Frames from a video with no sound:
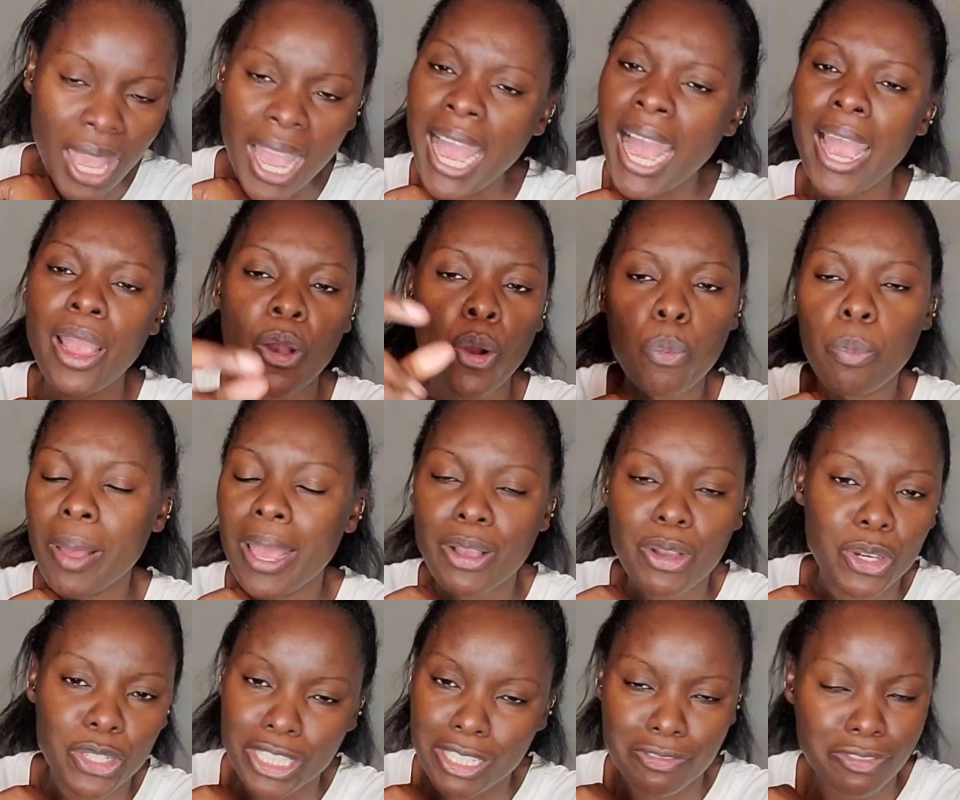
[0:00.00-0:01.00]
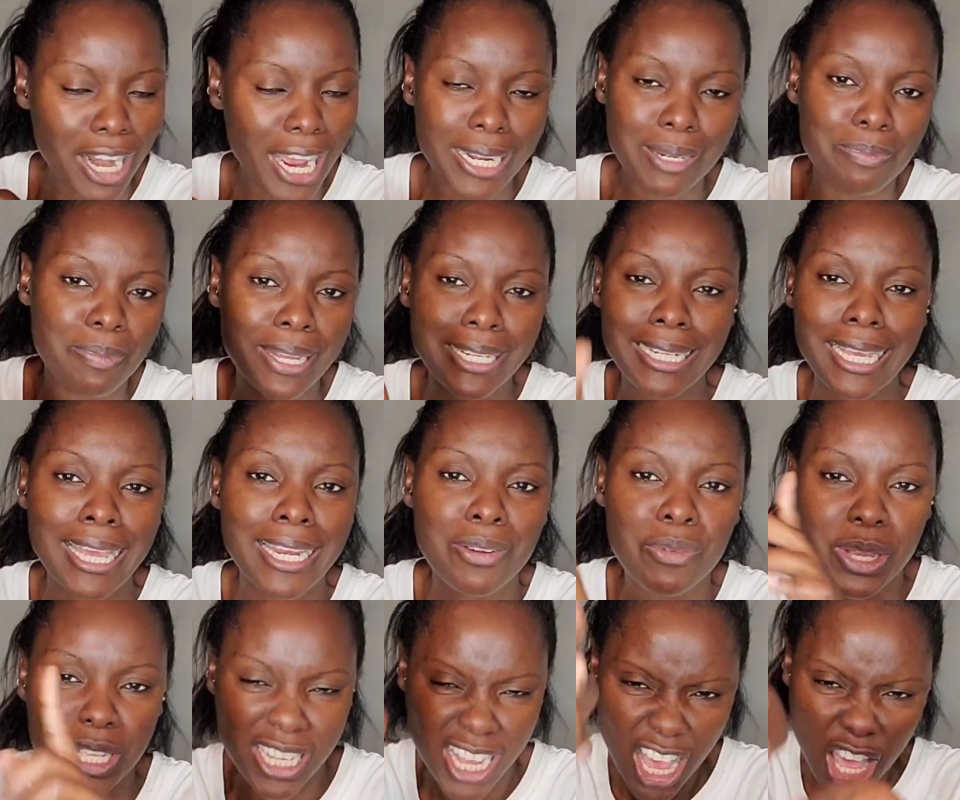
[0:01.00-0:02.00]
I hope I got it right. But
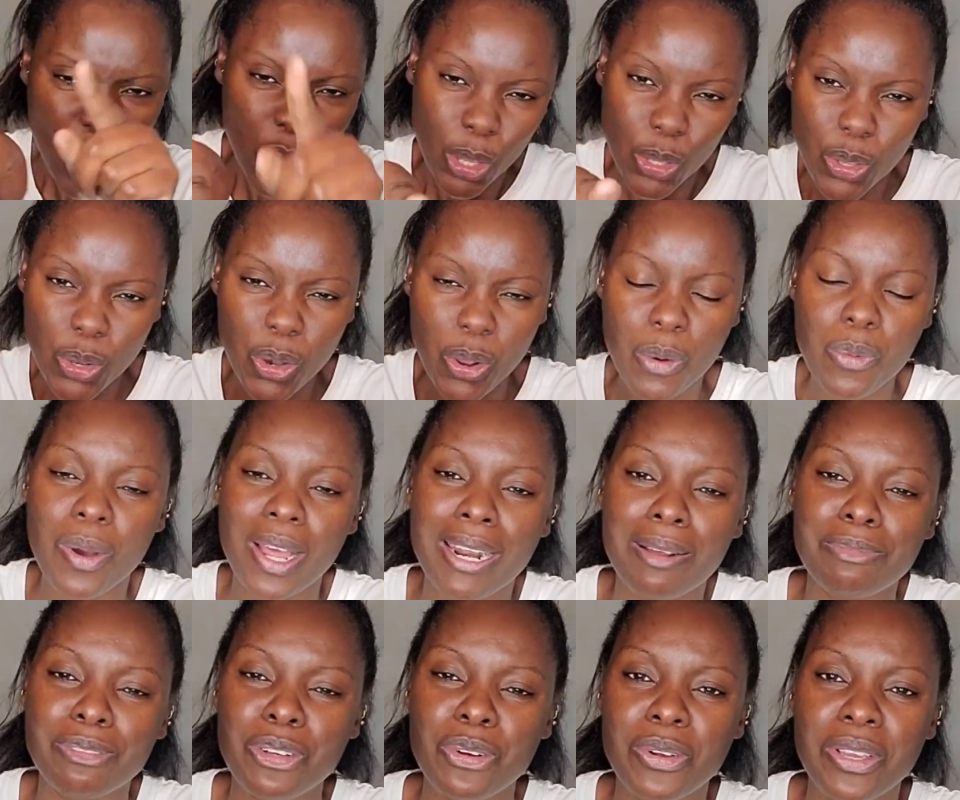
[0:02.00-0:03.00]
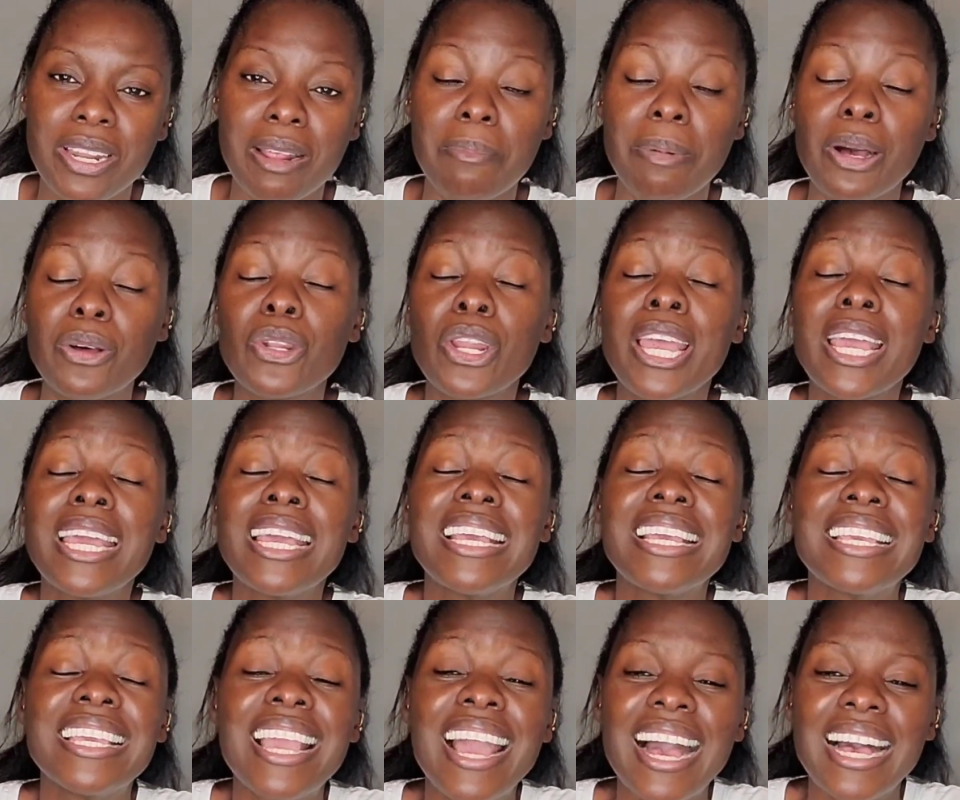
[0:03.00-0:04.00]
anyways, you know what I'm talking about.
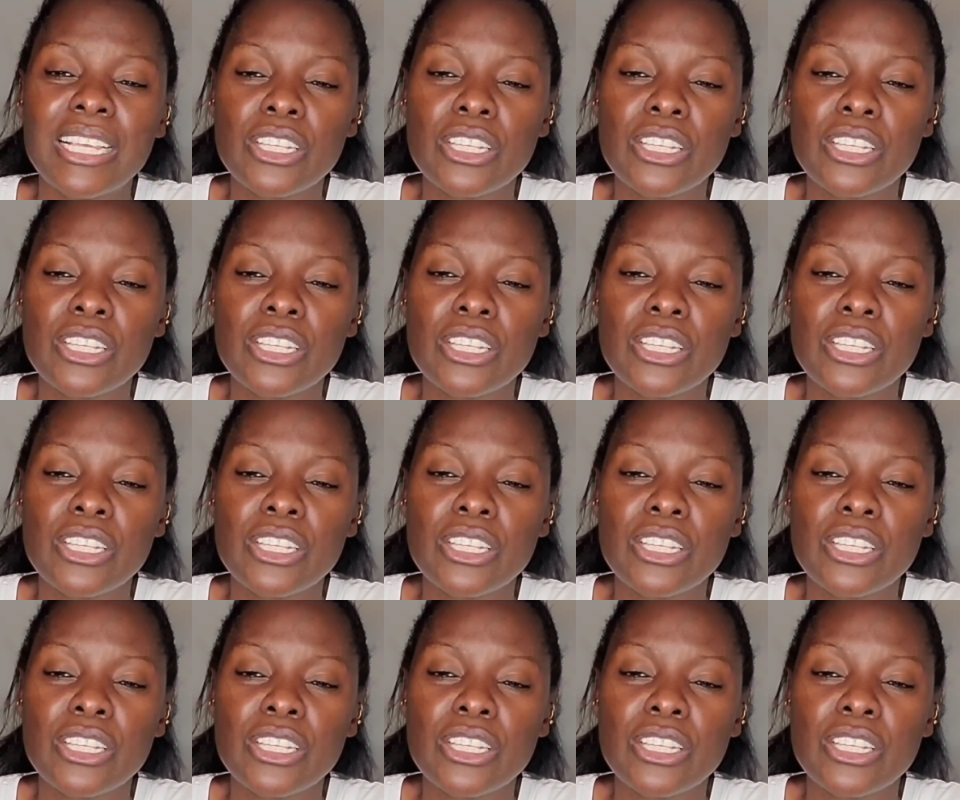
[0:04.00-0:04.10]
Yeah,